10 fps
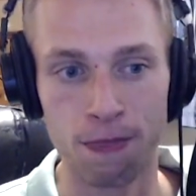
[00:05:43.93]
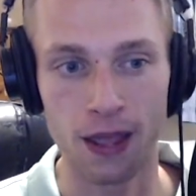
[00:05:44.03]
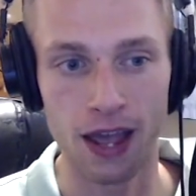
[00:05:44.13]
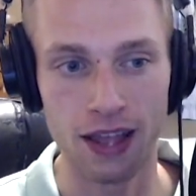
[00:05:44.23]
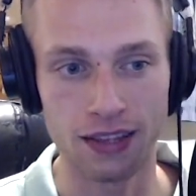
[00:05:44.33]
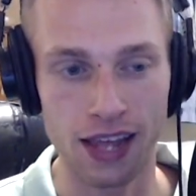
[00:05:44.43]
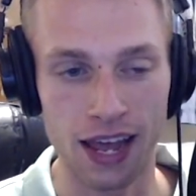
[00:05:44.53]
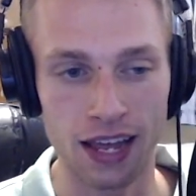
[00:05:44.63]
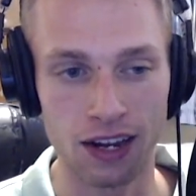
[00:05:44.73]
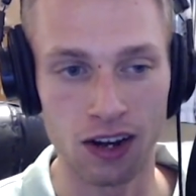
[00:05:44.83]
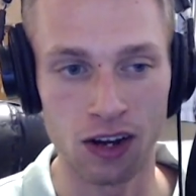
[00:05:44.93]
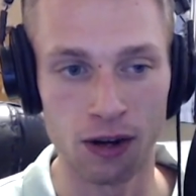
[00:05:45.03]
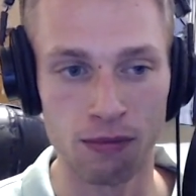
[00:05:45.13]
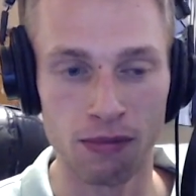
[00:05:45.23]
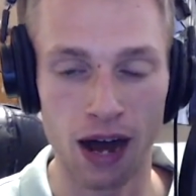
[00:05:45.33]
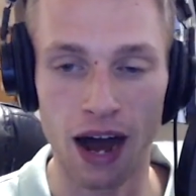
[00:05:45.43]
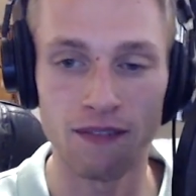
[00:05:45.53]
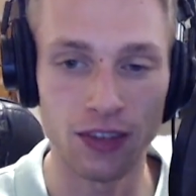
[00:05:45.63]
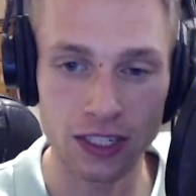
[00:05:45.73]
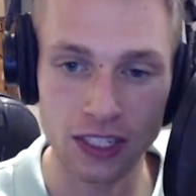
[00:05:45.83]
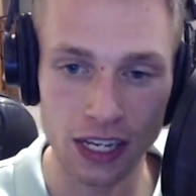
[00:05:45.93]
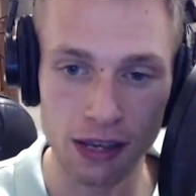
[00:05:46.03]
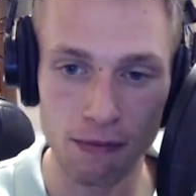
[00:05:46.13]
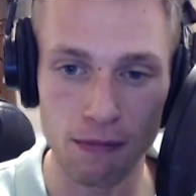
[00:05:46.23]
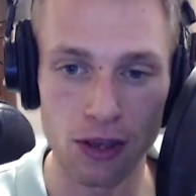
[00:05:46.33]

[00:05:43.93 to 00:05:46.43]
And then obviously